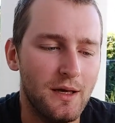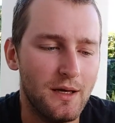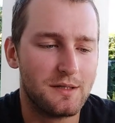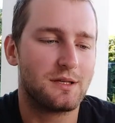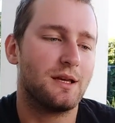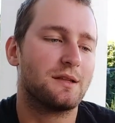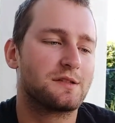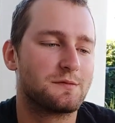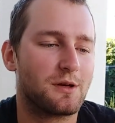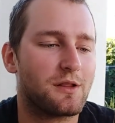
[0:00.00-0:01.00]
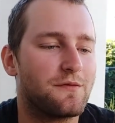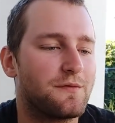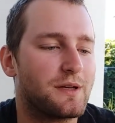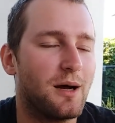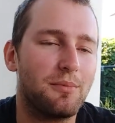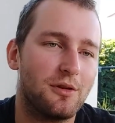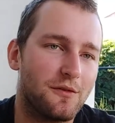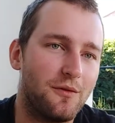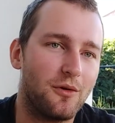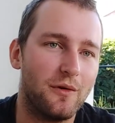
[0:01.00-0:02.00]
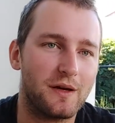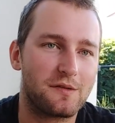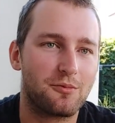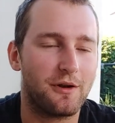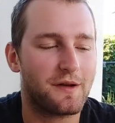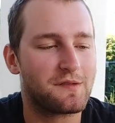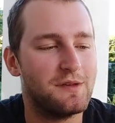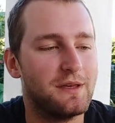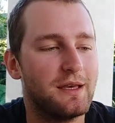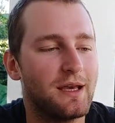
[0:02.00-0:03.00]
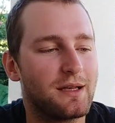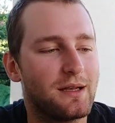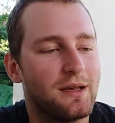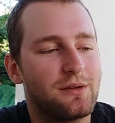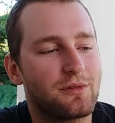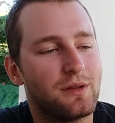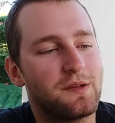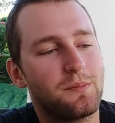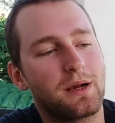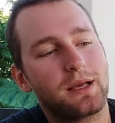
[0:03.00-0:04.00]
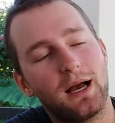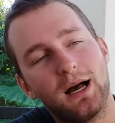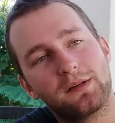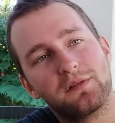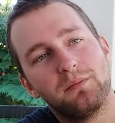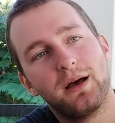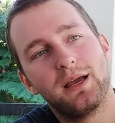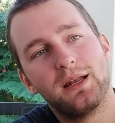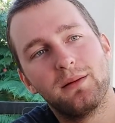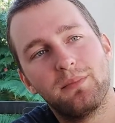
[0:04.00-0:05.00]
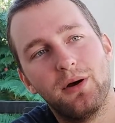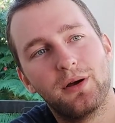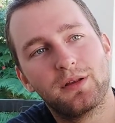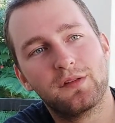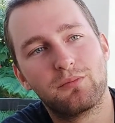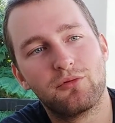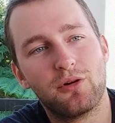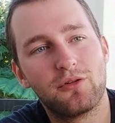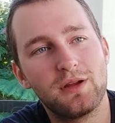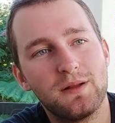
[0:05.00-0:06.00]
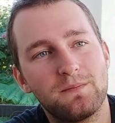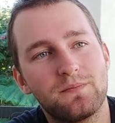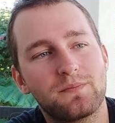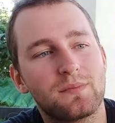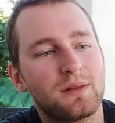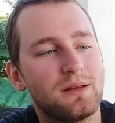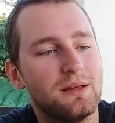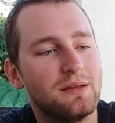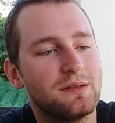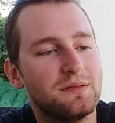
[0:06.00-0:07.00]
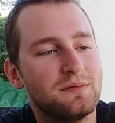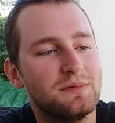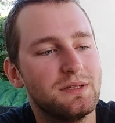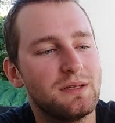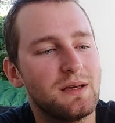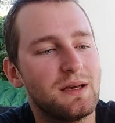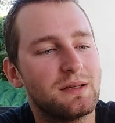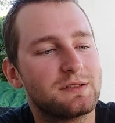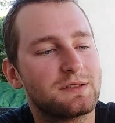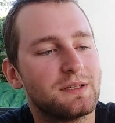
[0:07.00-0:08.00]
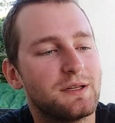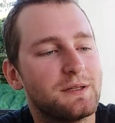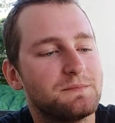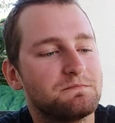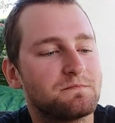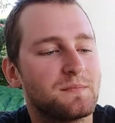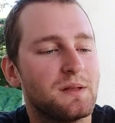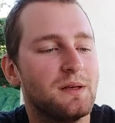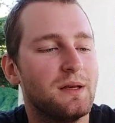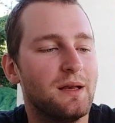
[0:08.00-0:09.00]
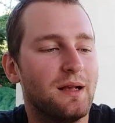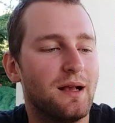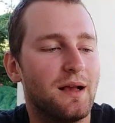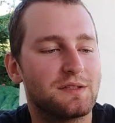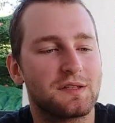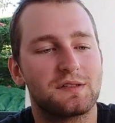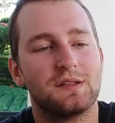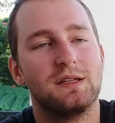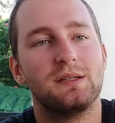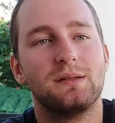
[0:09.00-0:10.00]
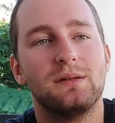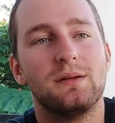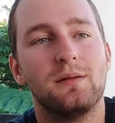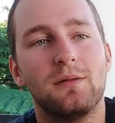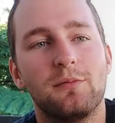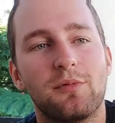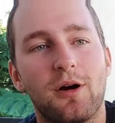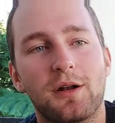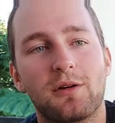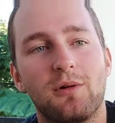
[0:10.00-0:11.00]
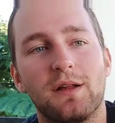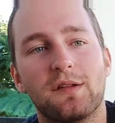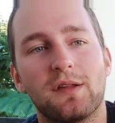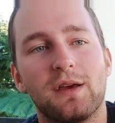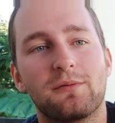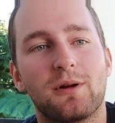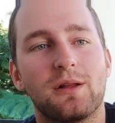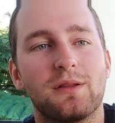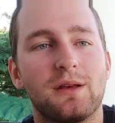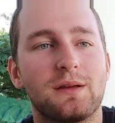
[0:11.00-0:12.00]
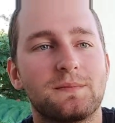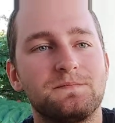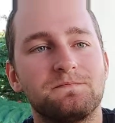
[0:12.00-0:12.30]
So yeah, this is one of the couple of the 4X products that you get, released by Castlemaine Perkins Brewery. Yeah, so, as you can see, pride of Queensland right there.